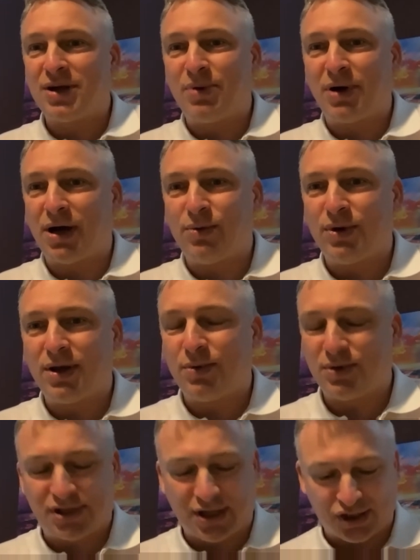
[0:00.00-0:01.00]
but it
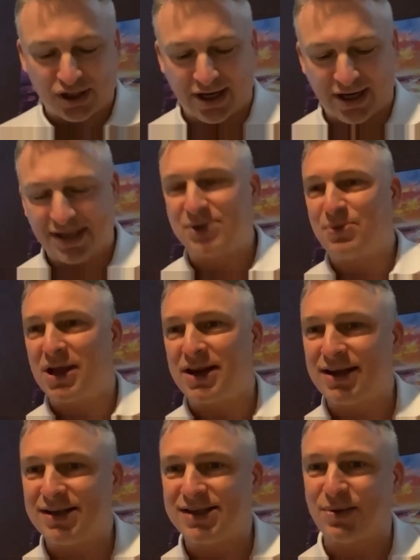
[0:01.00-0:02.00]
was such a great
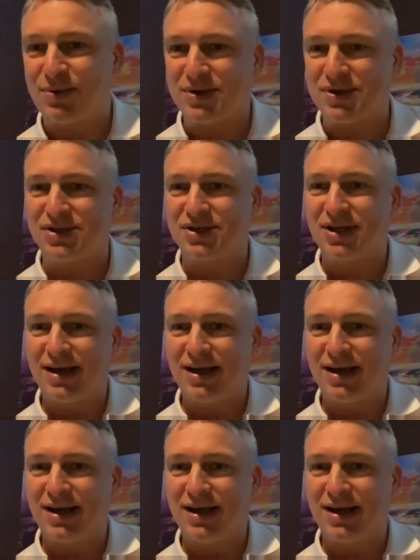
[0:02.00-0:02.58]
experience. It was